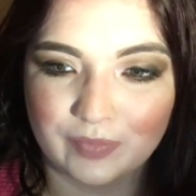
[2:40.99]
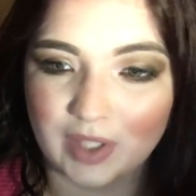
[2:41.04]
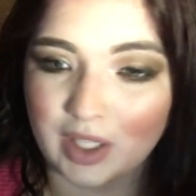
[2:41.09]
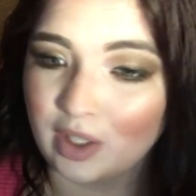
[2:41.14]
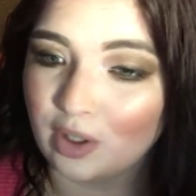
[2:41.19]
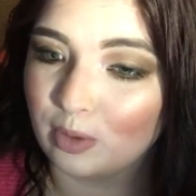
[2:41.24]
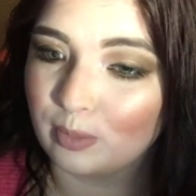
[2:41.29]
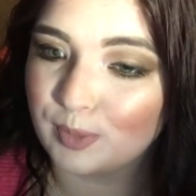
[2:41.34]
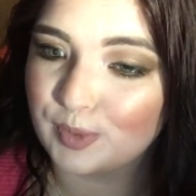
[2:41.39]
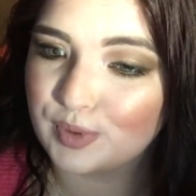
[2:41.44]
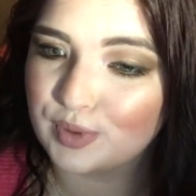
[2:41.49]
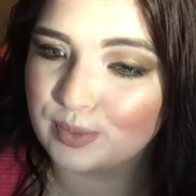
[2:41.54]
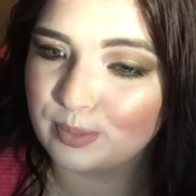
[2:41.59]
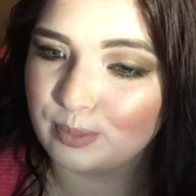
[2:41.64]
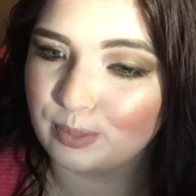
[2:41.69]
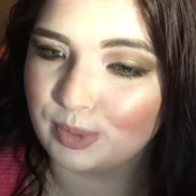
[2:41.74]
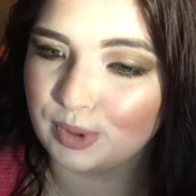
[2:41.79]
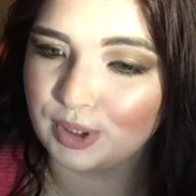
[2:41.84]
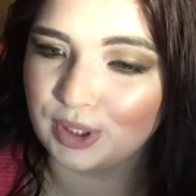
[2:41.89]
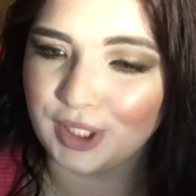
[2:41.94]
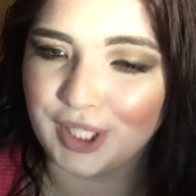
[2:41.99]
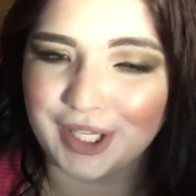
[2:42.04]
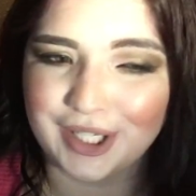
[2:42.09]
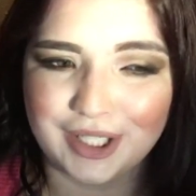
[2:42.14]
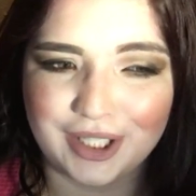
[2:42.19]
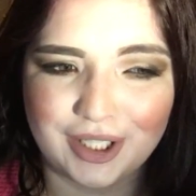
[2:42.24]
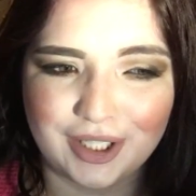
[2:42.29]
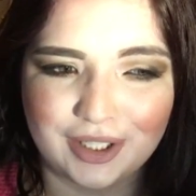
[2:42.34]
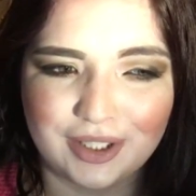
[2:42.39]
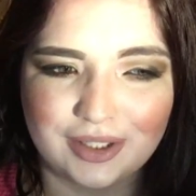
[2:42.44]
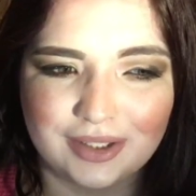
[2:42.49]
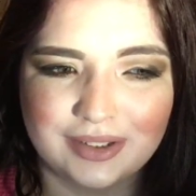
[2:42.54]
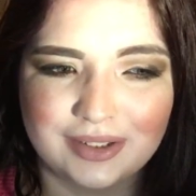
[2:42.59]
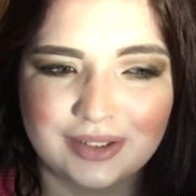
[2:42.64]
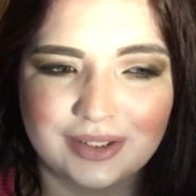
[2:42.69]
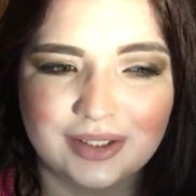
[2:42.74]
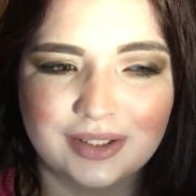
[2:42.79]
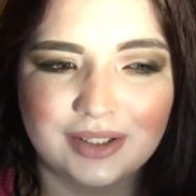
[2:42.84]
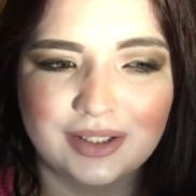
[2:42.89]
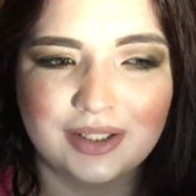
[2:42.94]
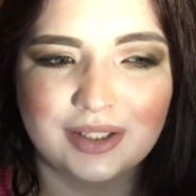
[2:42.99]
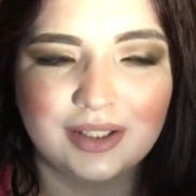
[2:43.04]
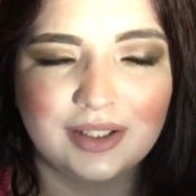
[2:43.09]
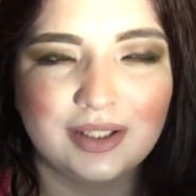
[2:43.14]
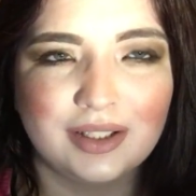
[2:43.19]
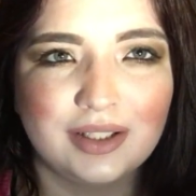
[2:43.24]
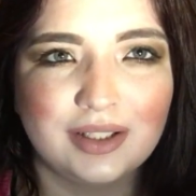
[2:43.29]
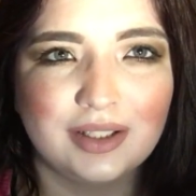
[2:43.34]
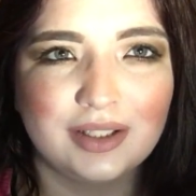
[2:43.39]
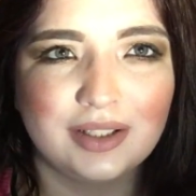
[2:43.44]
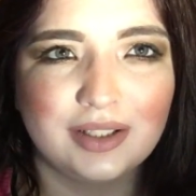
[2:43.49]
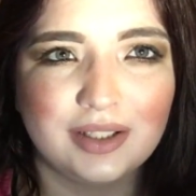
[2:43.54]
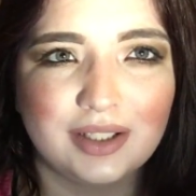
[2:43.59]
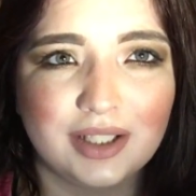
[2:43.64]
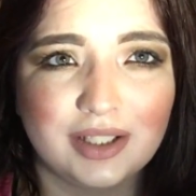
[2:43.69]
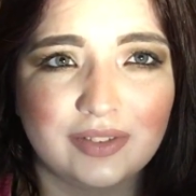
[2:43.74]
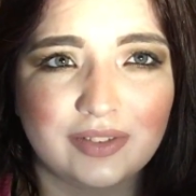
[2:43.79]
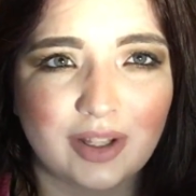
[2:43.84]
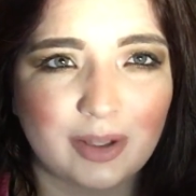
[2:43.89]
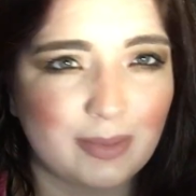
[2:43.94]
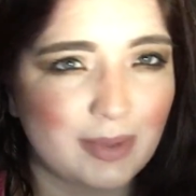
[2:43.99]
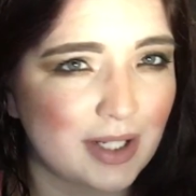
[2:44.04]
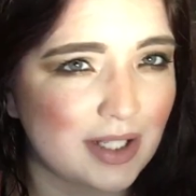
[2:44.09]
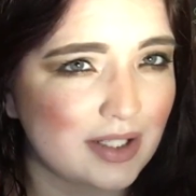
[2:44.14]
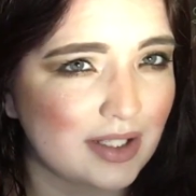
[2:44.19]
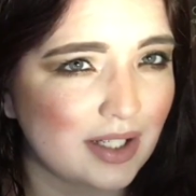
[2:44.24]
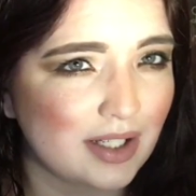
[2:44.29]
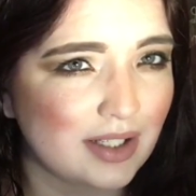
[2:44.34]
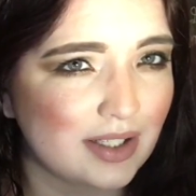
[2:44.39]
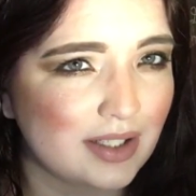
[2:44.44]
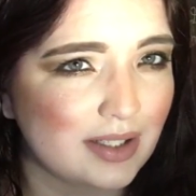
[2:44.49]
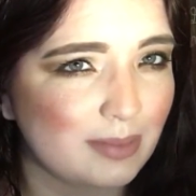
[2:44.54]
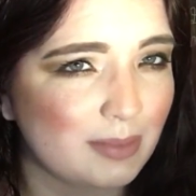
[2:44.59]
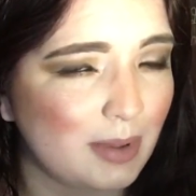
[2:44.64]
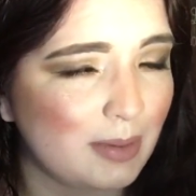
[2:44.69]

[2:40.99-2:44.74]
Like almost bloody. Does that make sense?